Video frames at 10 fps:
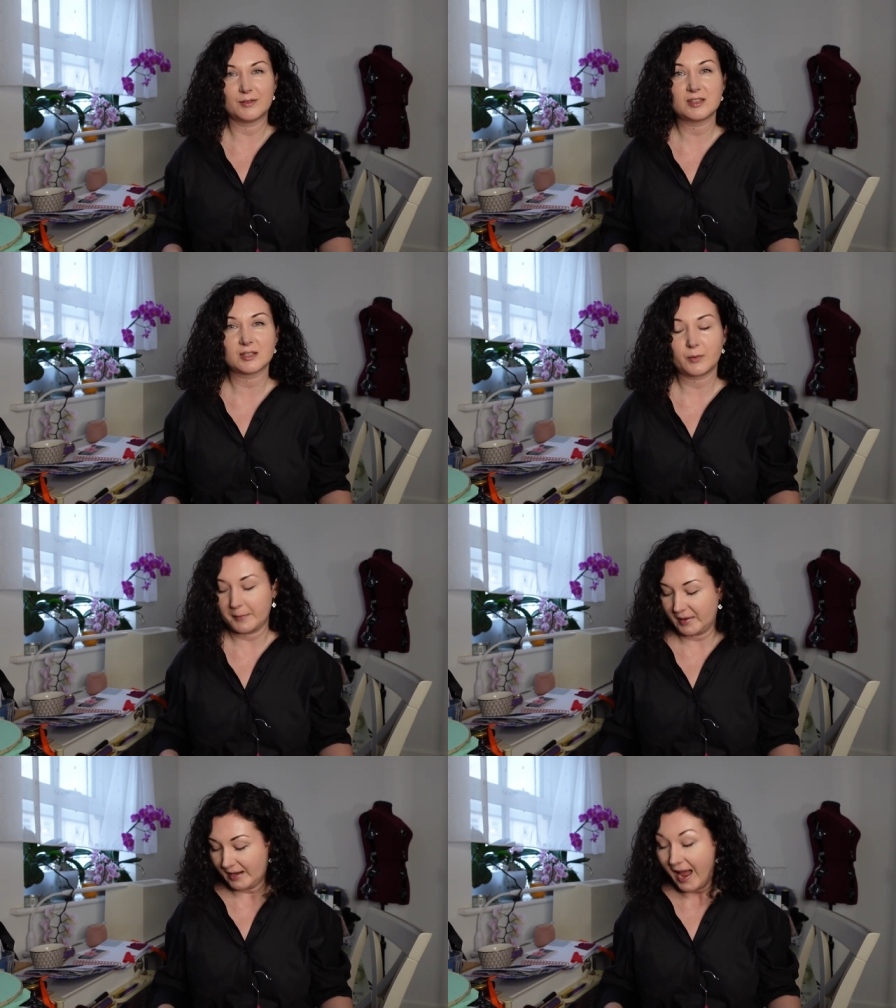which is
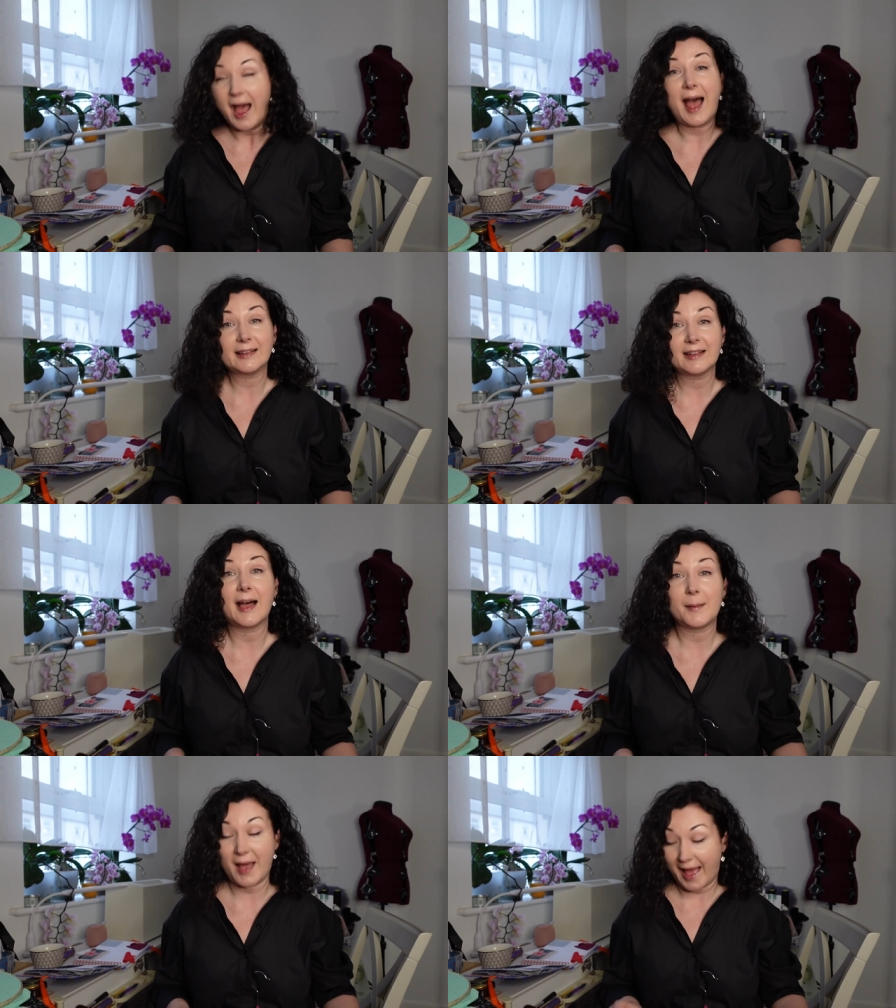quite mean. And,
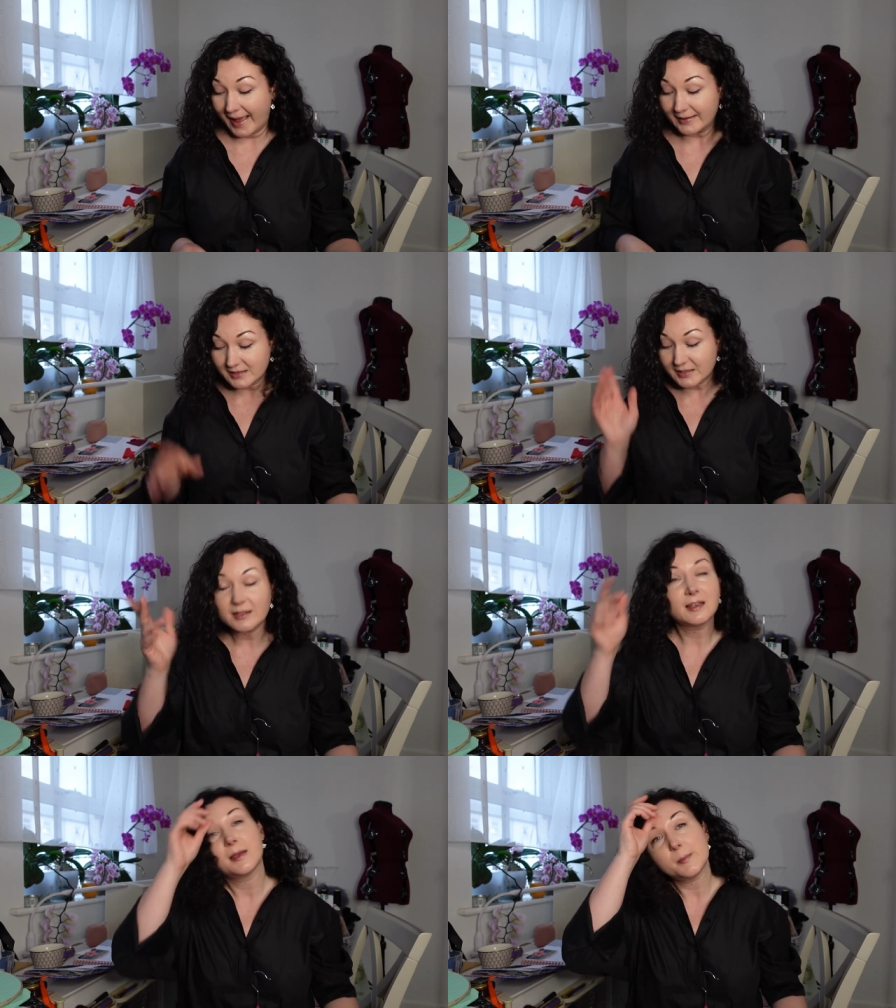um, and
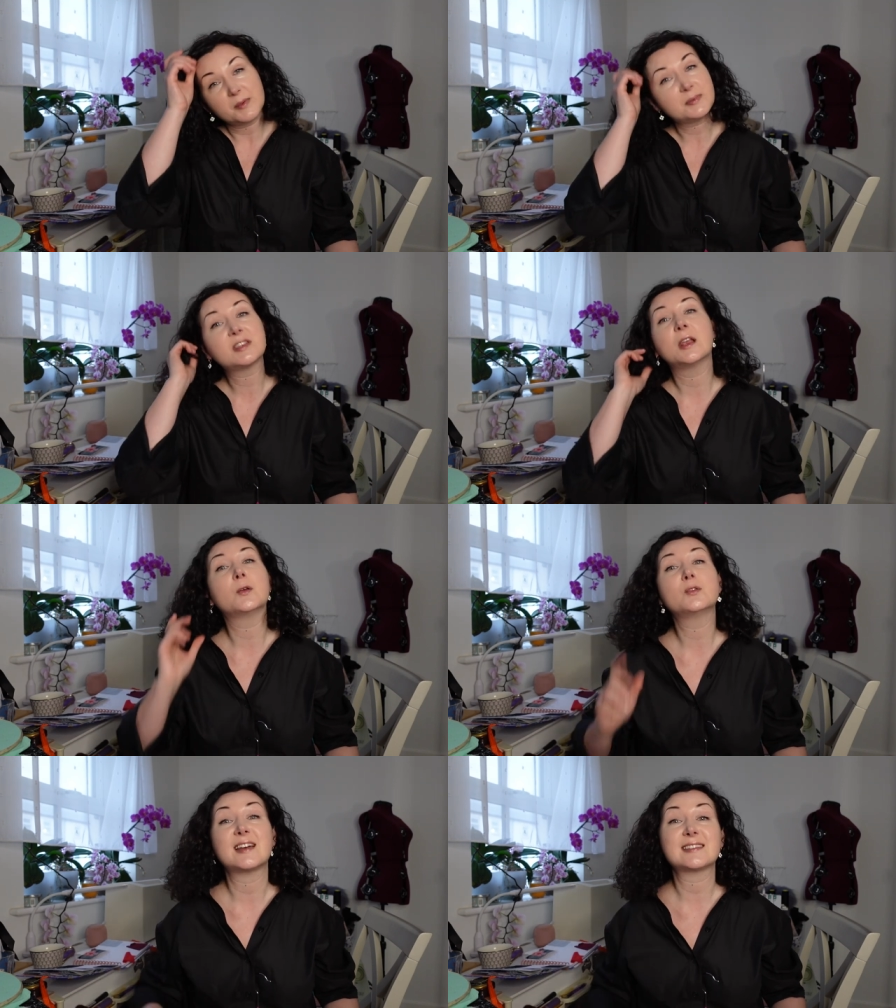Bipski
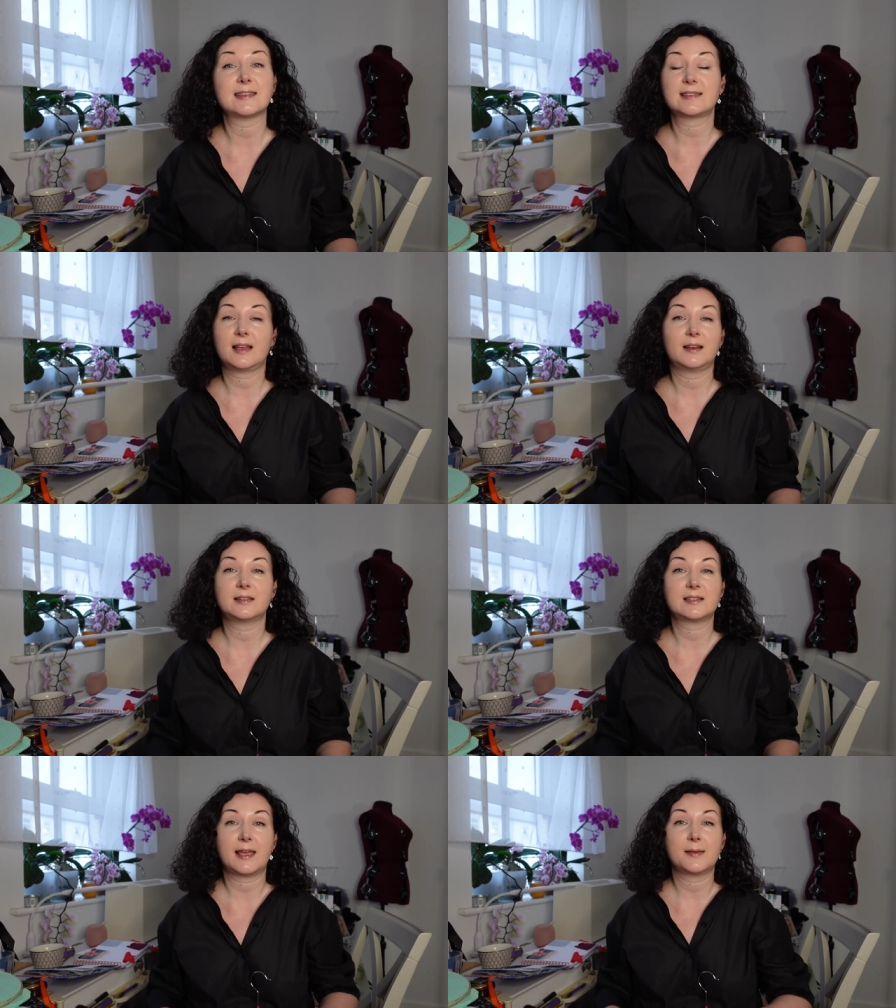Lou does exactly
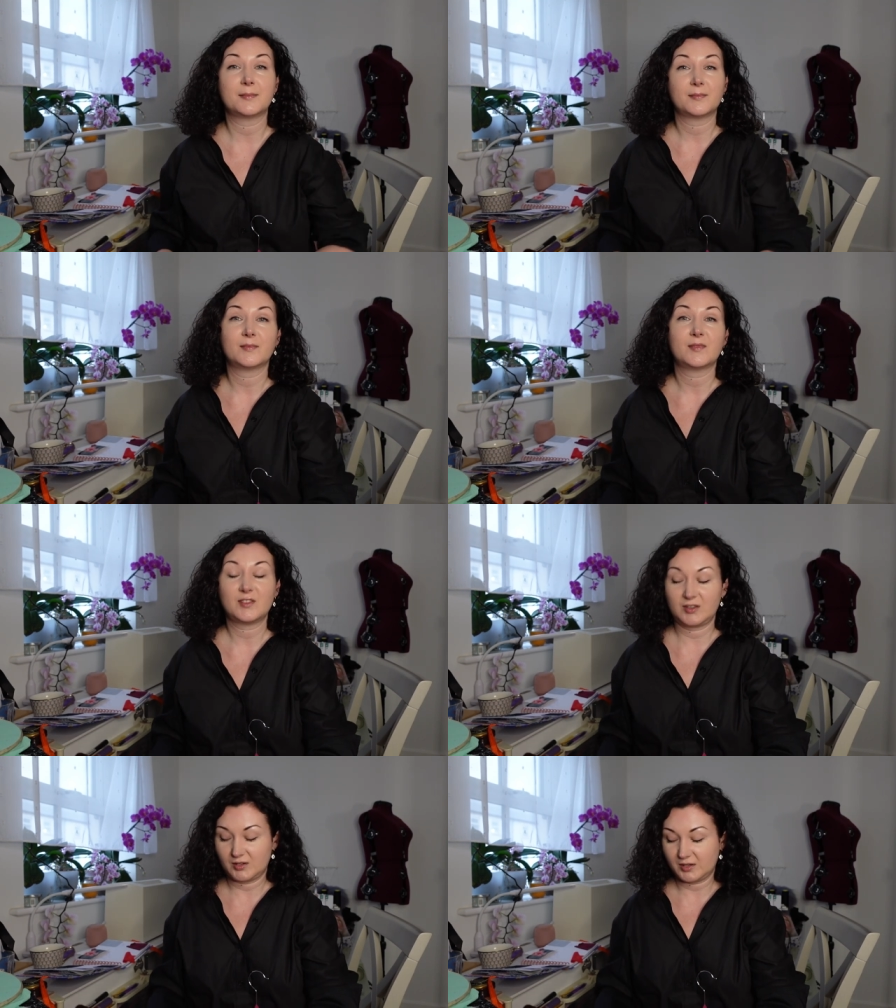the same.
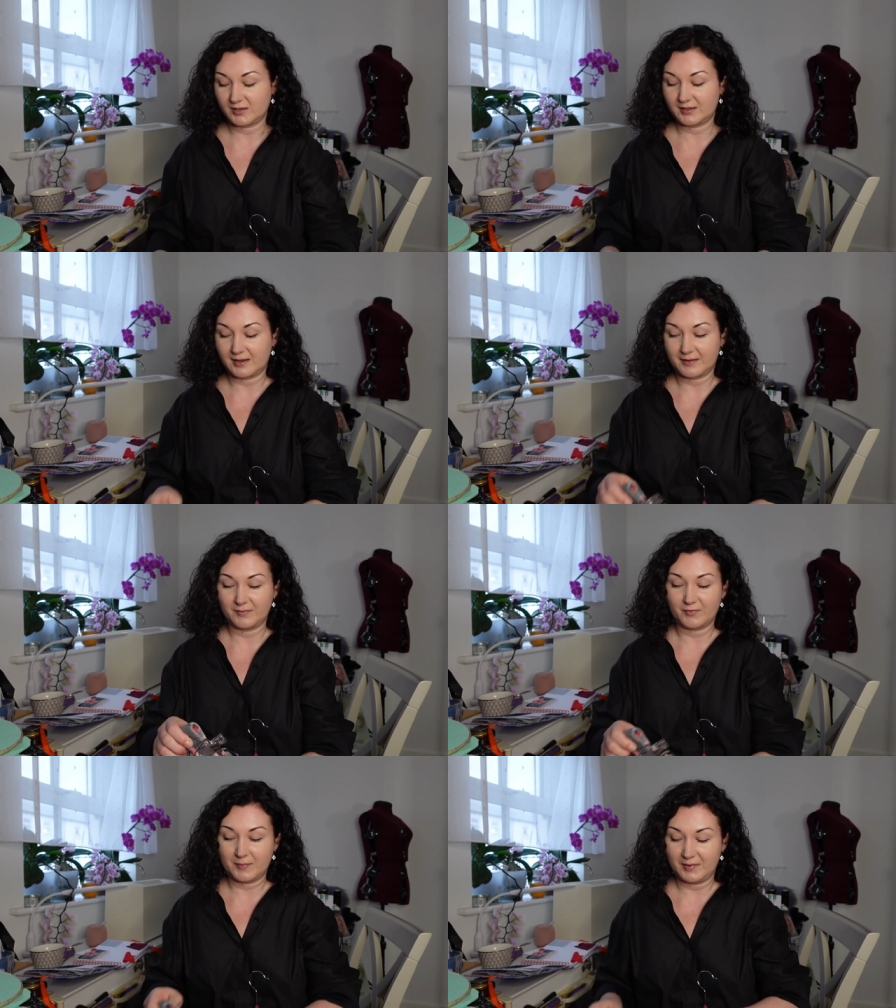She just
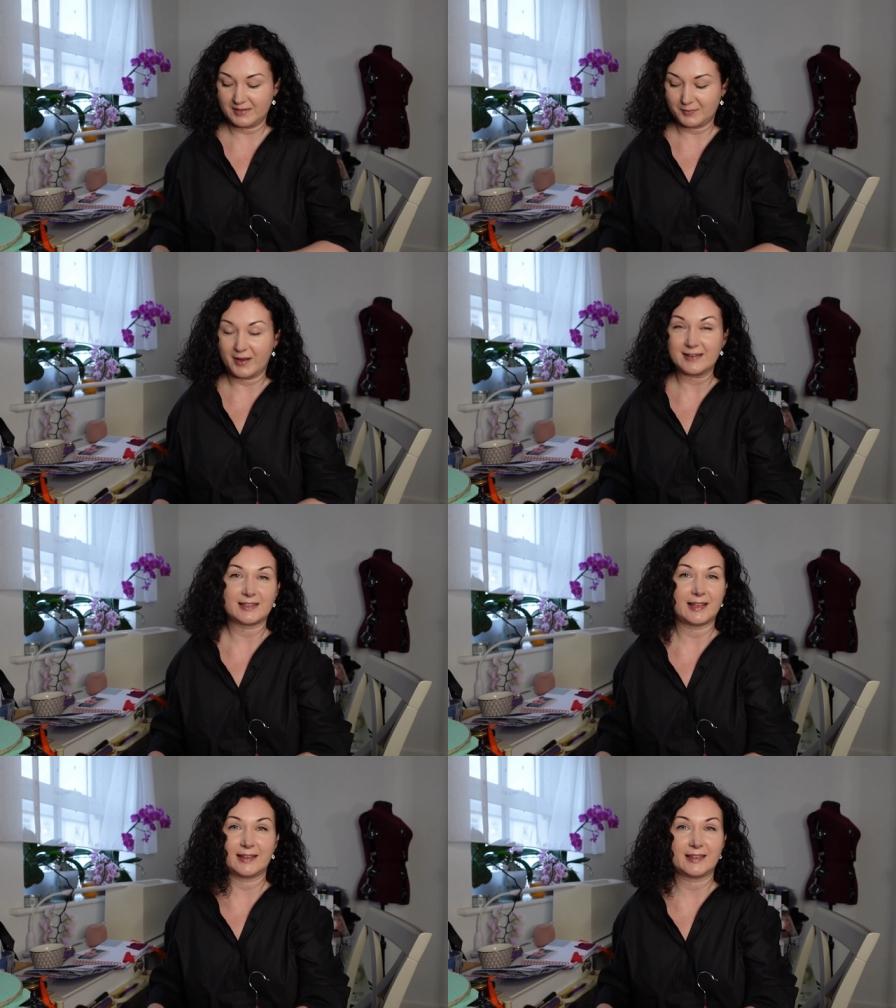um, repeats what I
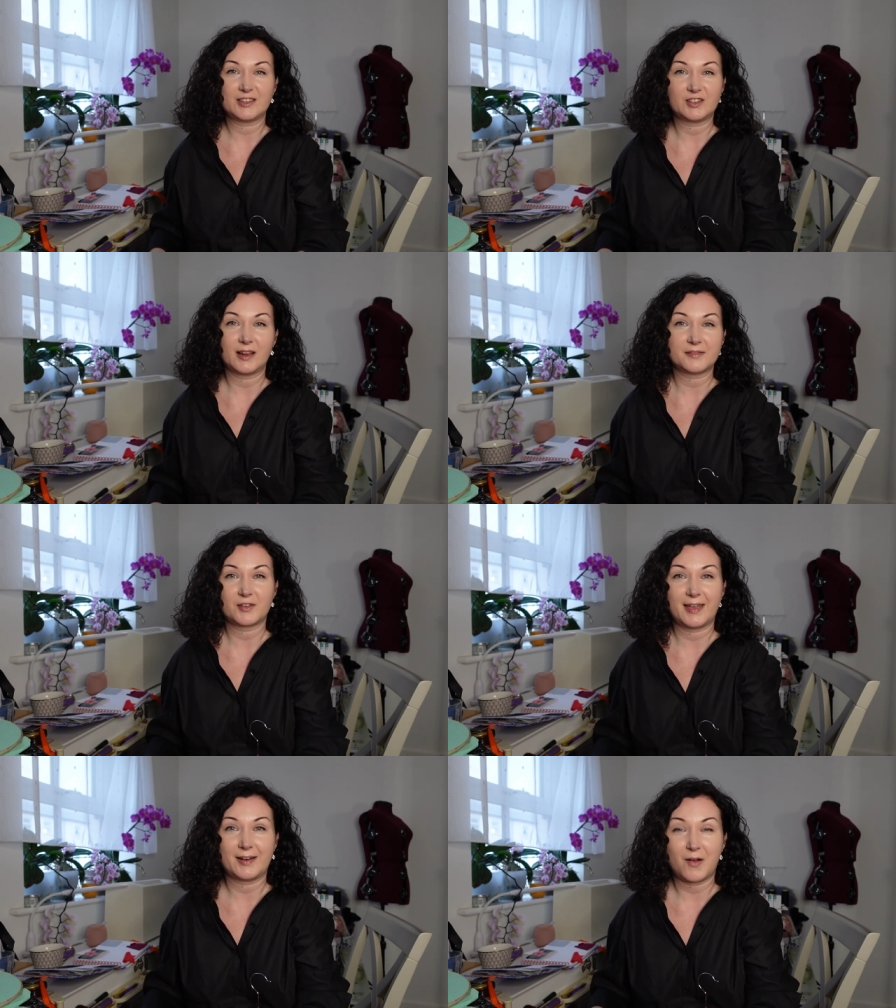said and then she laughs
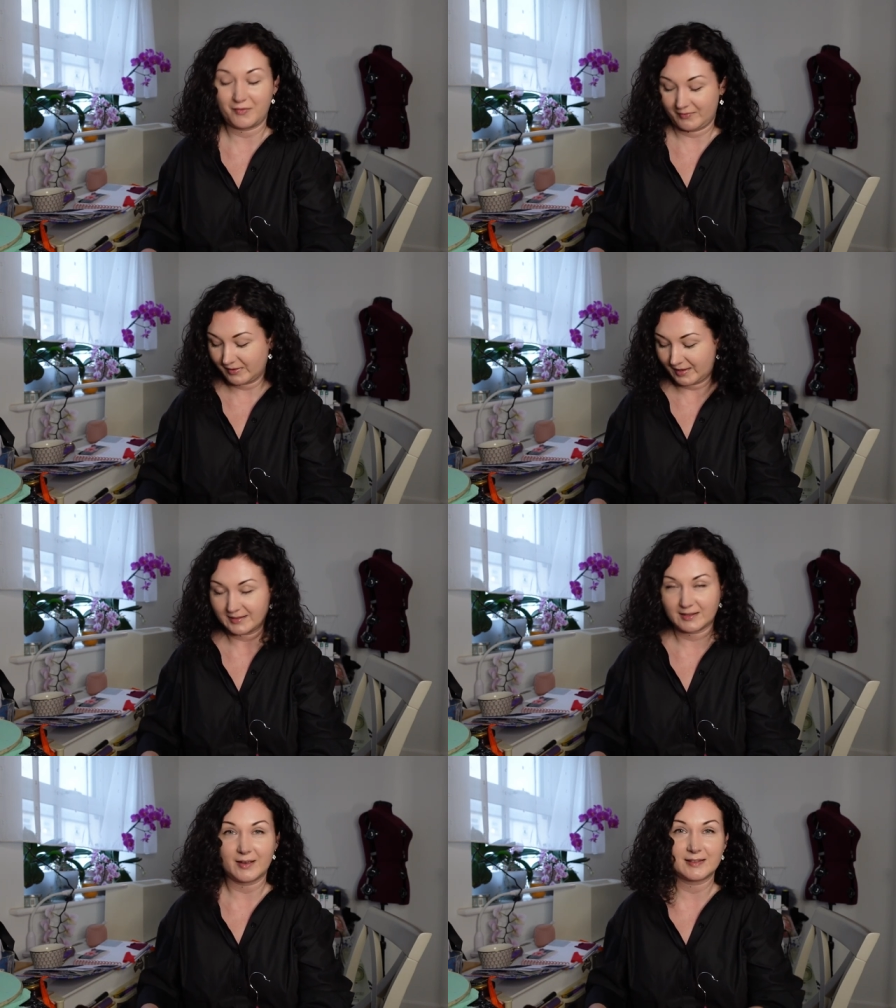her head off.
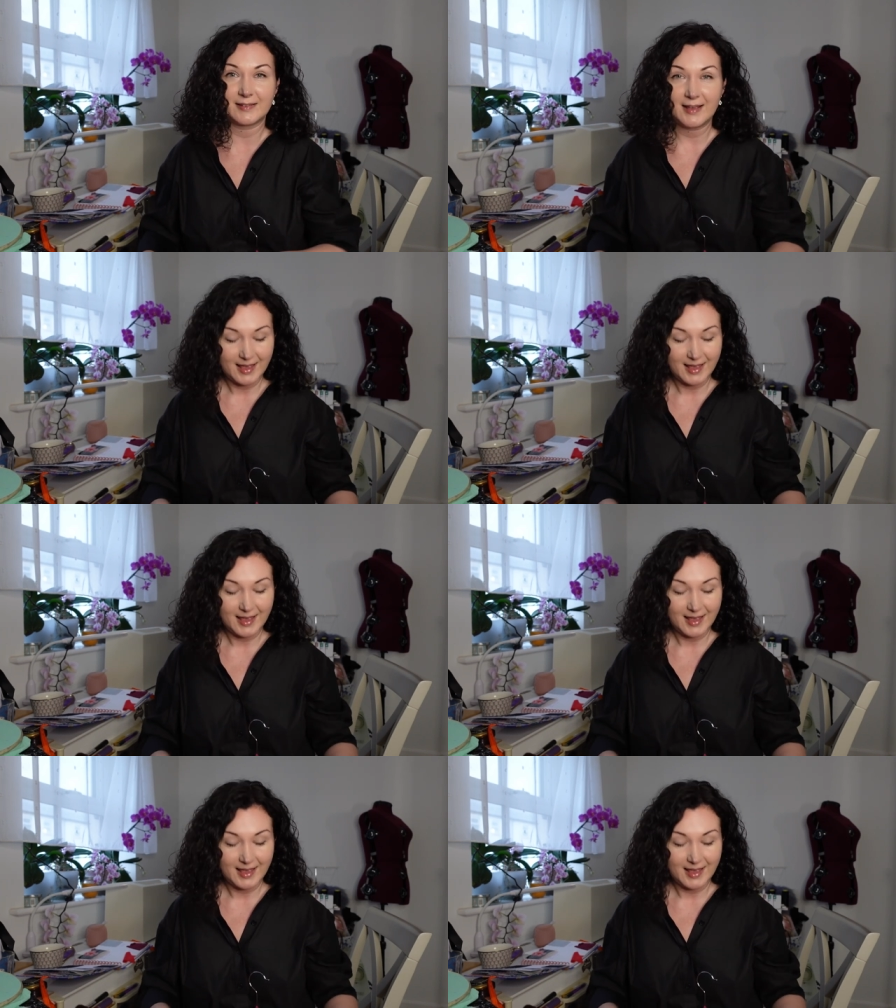Thanks guys.